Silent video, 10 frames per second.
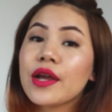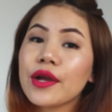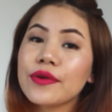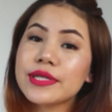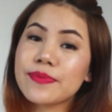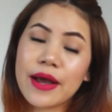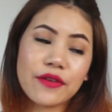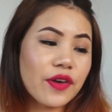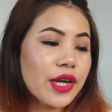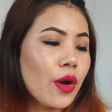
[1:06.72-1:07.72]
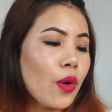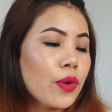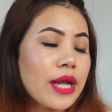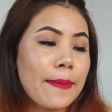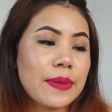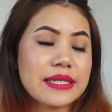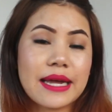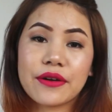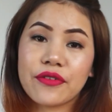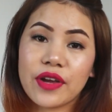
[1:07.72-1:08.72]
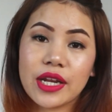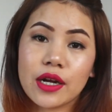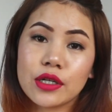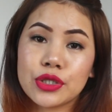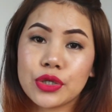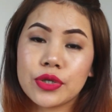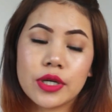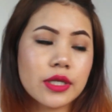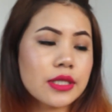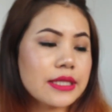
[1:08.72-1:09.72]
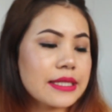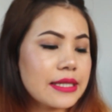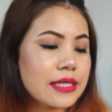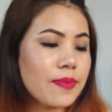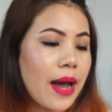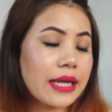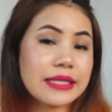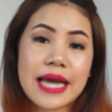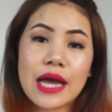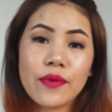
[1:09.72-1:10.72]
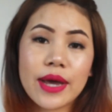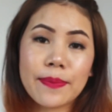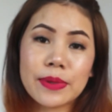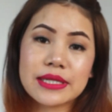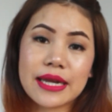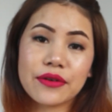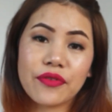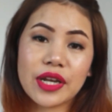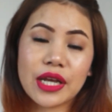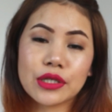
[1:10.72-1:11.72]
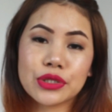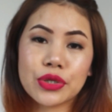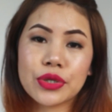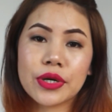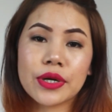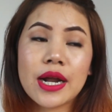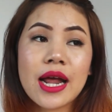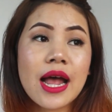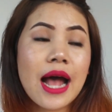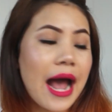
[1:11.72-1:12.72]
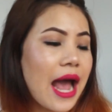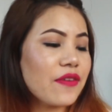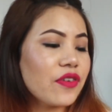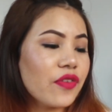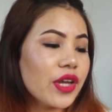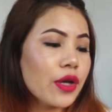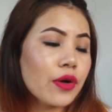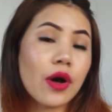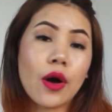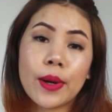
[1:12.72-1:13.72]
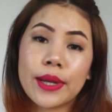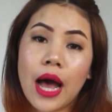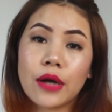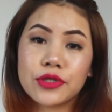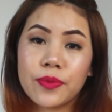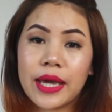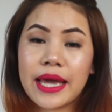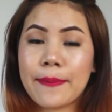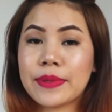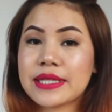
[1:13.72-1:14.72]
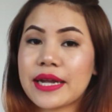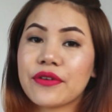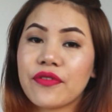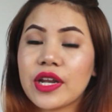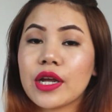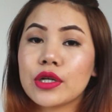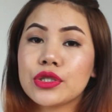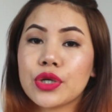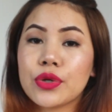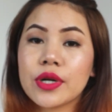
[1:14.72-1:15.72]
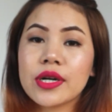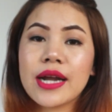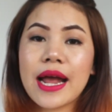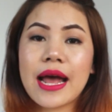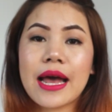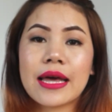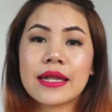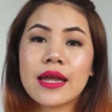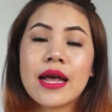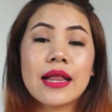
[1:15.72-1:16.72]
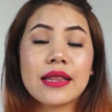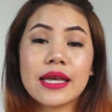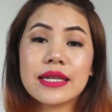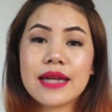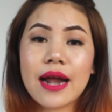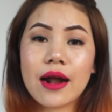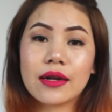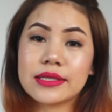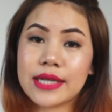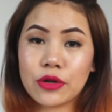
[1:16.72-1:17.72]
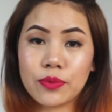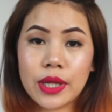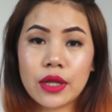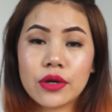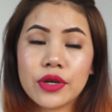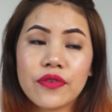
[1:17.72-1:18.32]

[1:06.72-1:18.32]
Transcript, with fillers: Here is my very own apple cider vinegar toner. This is my DIY apple cider vinegar toner. I have a video on how to make apple cider vinegar toner and links are down below.